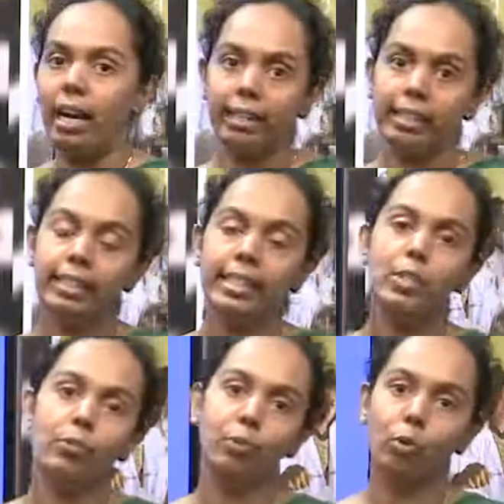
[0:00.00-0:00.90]
Under these
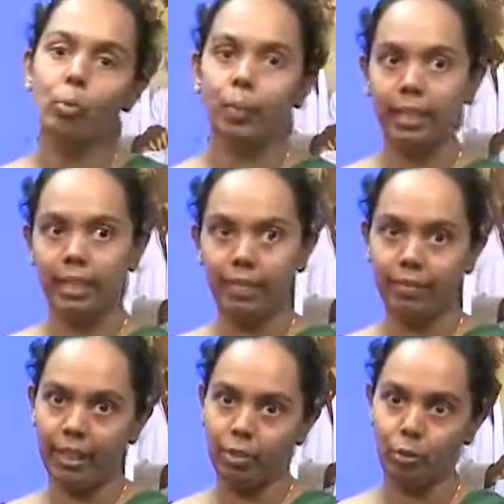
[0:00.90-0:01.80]
four main
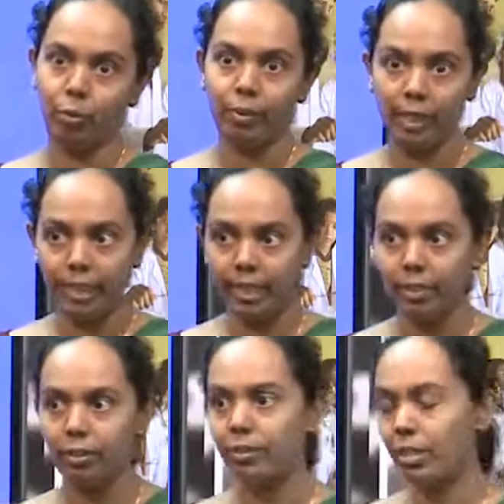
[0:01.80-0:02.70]
effects of heat,
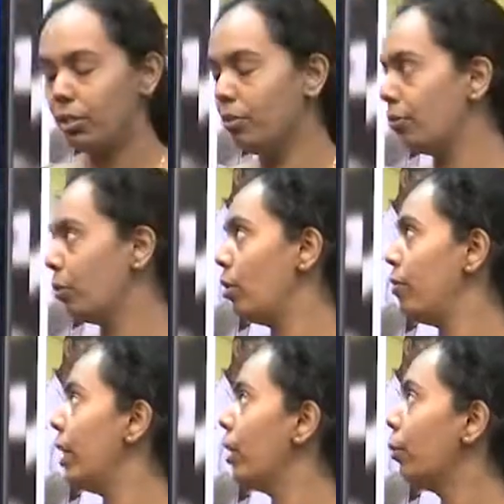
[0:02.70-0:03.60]
first of all we
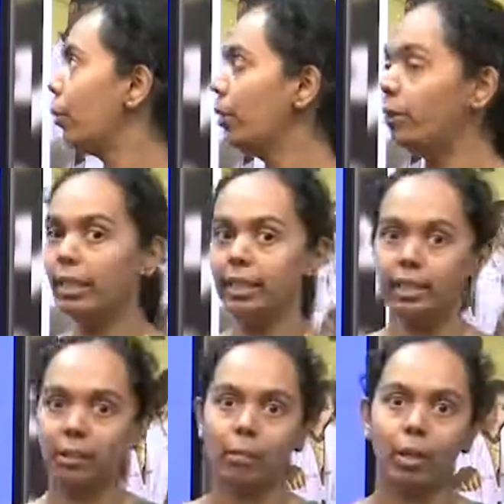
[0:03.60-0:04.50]
are going to learn
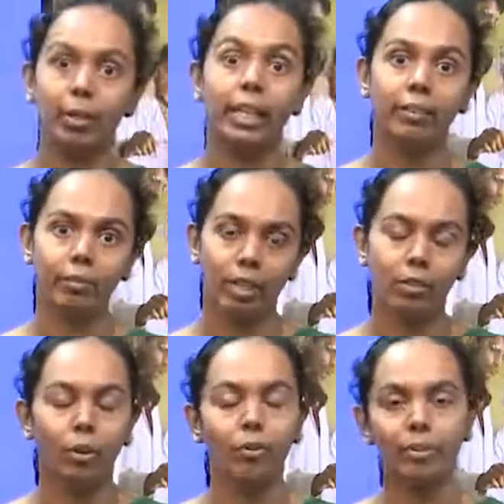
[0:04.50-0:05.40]
about increase
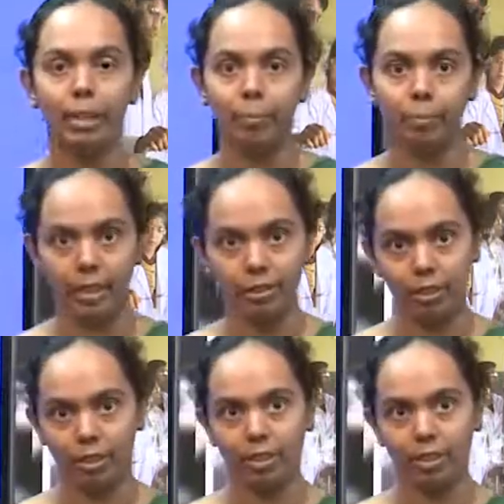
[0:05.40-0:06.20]
of temperature.